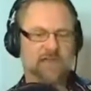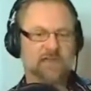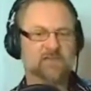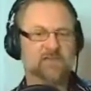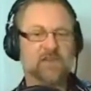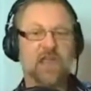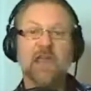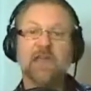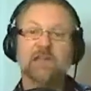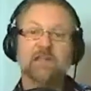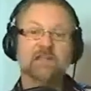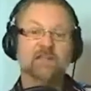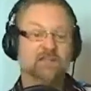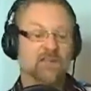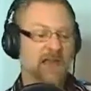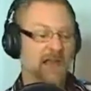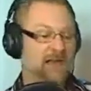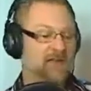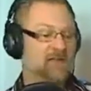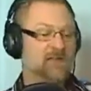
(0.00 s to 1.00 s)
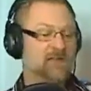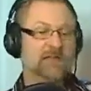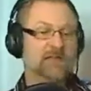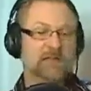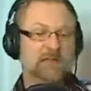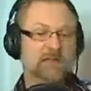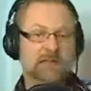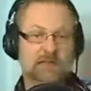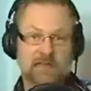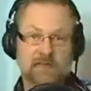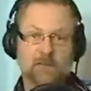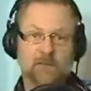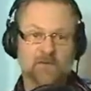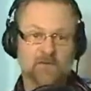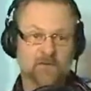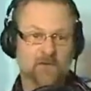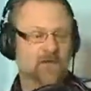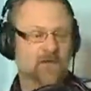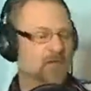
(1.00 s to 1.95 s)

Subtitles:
Jaggy is actually in Abbotsford,